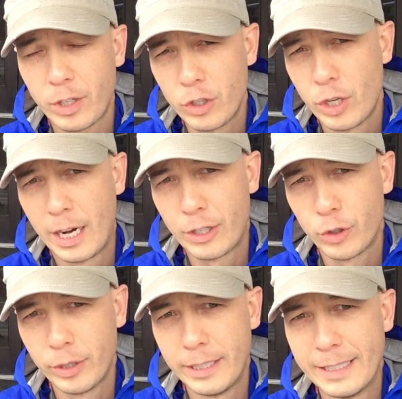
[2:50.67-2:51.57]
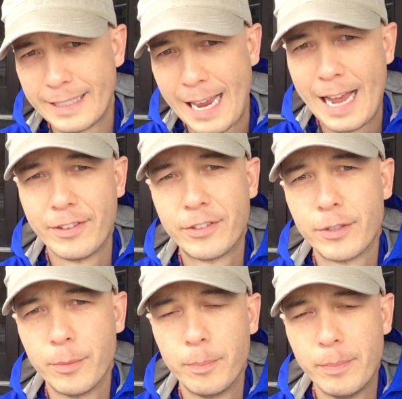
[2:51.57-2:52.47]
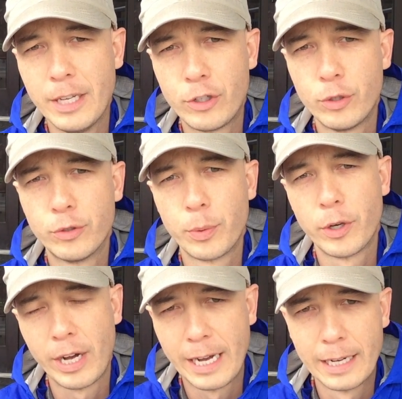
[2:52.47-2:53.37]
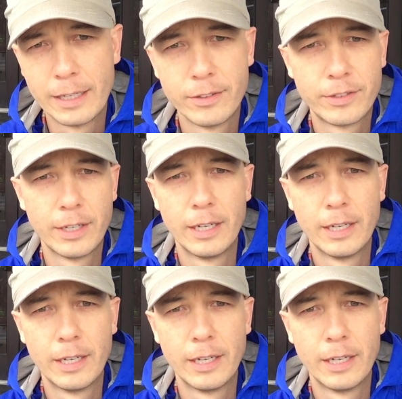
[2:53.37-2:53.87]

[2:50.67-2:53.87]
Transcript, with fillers: she actually has had some issues with her hands,